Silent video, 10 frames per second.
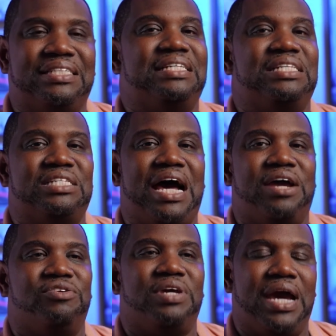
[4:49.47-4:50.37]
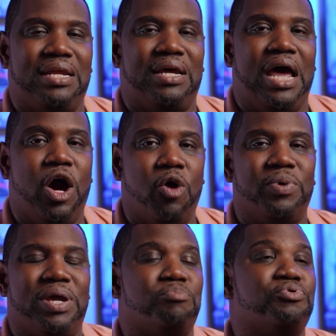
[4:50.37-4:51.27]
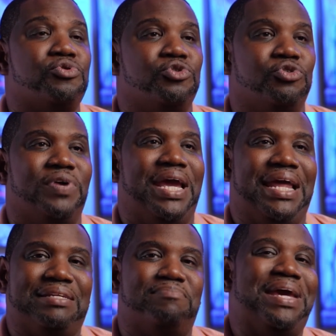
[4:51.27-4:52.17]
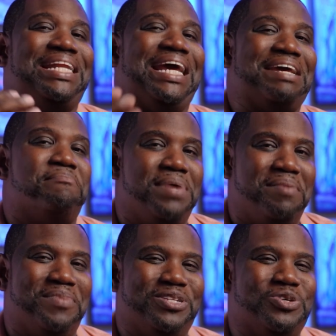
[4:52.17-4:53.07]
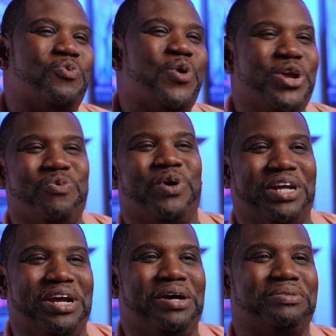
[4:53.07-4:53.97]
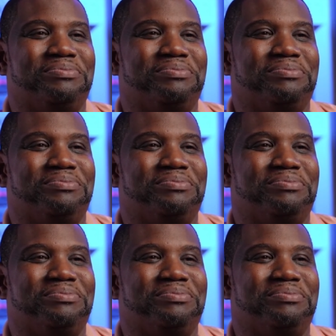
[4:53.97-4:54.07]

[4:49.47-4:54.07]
This is how you kind of help improve and make that commitment to where you want to go.